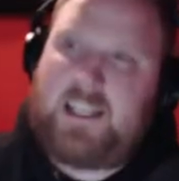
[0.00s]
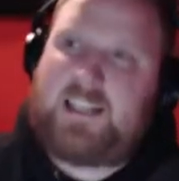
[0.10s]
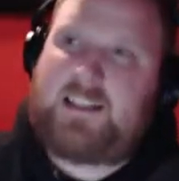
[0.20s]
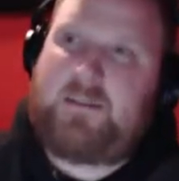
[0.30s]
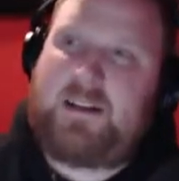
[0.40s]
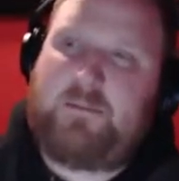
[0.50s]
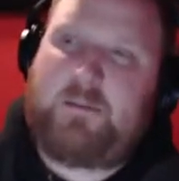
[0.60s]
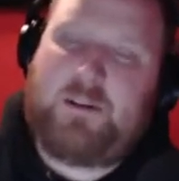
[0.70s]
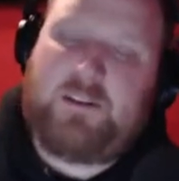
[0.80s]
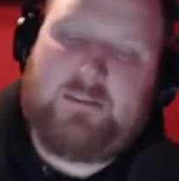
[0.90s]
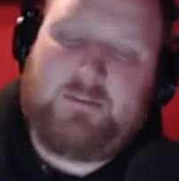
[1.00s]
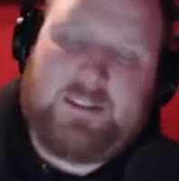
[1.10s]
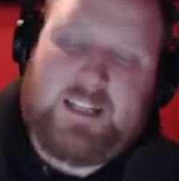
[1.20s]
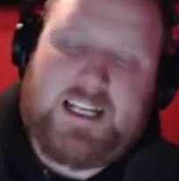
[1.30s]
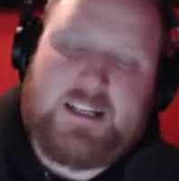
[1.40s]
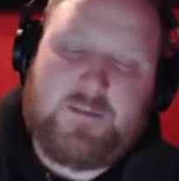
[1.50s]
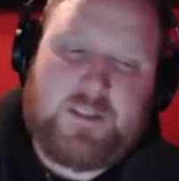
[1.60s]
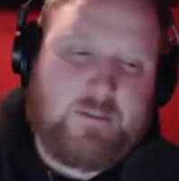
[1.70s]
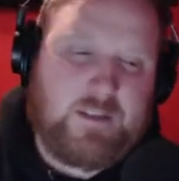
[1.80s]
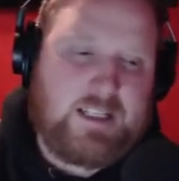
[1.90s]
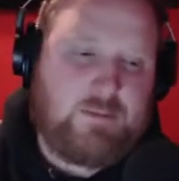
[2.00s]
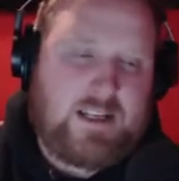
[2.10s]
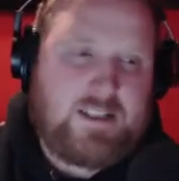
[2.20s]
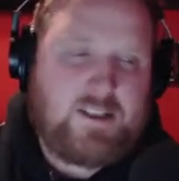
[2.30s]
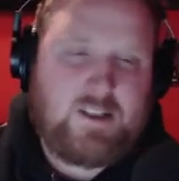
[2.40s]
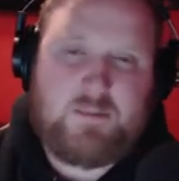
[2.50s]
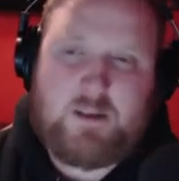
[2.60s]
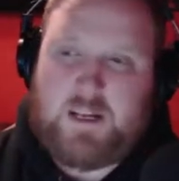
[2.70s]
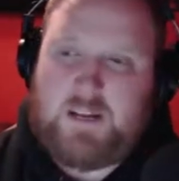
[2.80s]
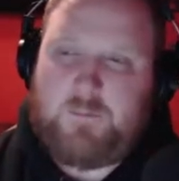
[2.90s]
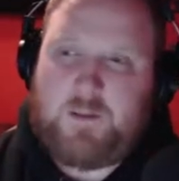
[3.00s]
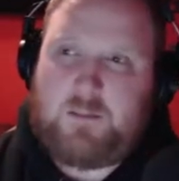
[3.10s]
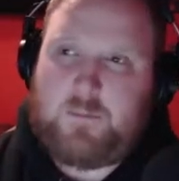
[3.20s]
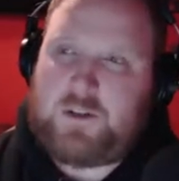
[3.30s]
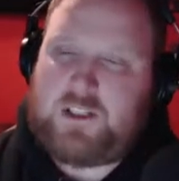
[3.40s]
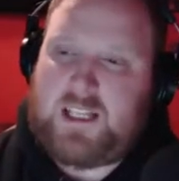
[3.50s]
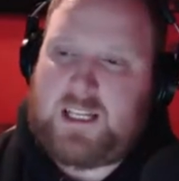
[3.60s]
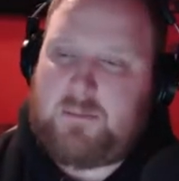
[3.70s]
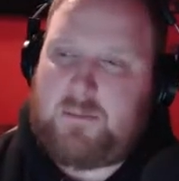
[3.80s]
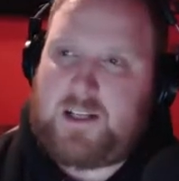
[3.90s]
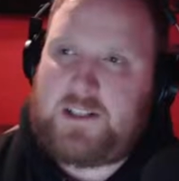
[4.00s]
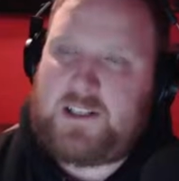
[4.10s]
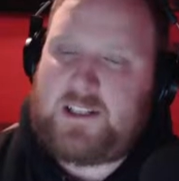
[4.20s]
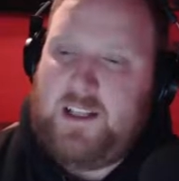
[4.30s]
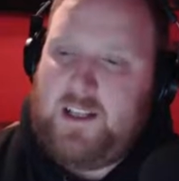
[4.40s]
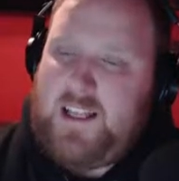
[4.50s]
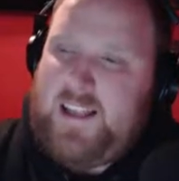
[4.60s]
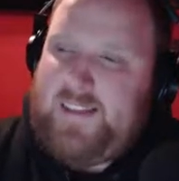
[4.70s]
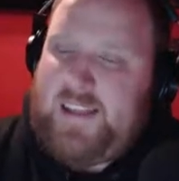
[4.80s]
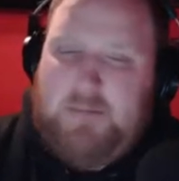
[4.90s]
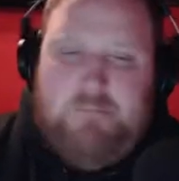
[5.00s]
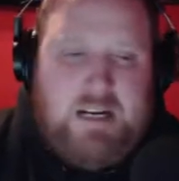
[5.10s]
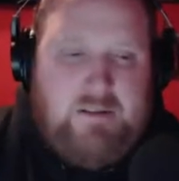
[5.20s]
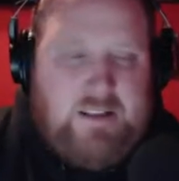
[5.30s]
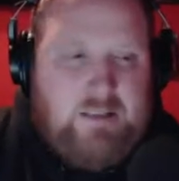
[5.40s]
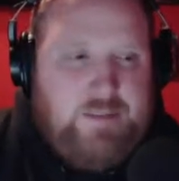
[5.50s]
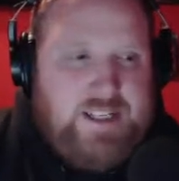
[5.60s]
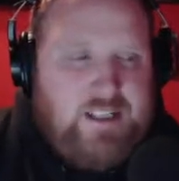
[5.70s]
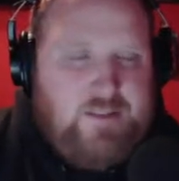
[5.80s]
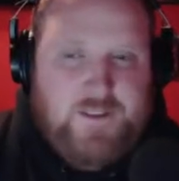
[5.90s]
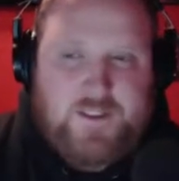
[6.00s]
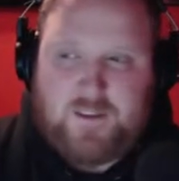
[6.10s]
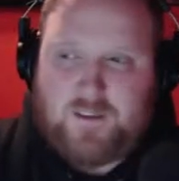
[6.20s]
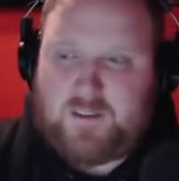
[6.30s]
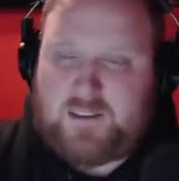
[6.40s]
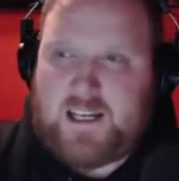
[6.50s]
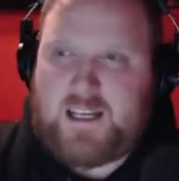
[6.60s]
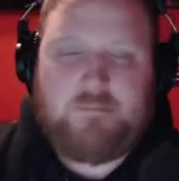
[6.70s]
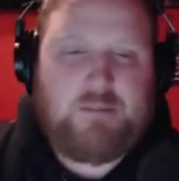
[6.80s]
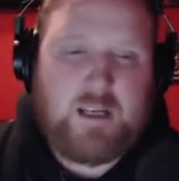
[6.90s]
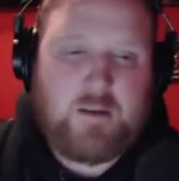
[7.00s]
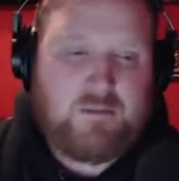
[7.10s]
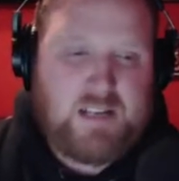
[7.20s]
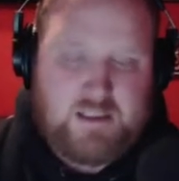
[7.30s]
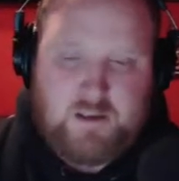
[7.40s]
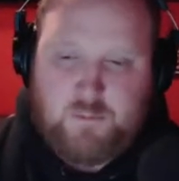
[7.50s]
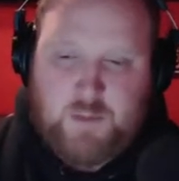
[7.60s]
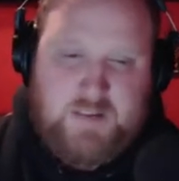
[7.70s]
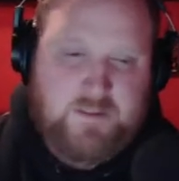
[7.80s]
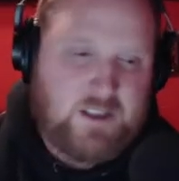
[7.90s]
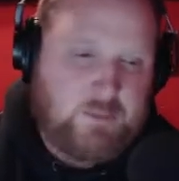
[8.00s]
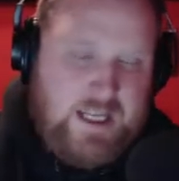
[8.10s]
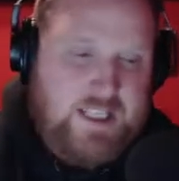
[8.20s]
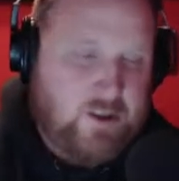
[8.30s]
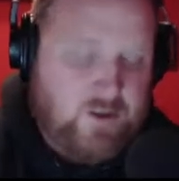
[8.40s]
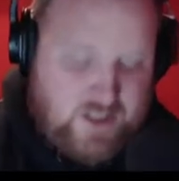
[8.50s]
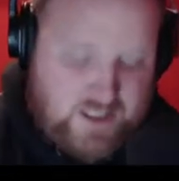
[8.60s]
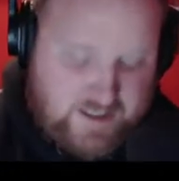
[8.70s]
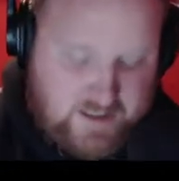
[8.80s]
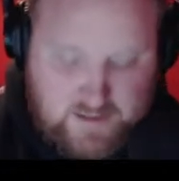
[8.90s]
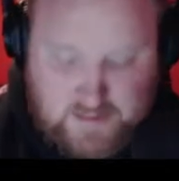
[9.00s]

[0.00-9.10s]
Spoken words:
thing is, the thing is, obviously, with these wrestlers, even when they're watching like a matches, they've been around the business for so long, they can pick up things that we don't see.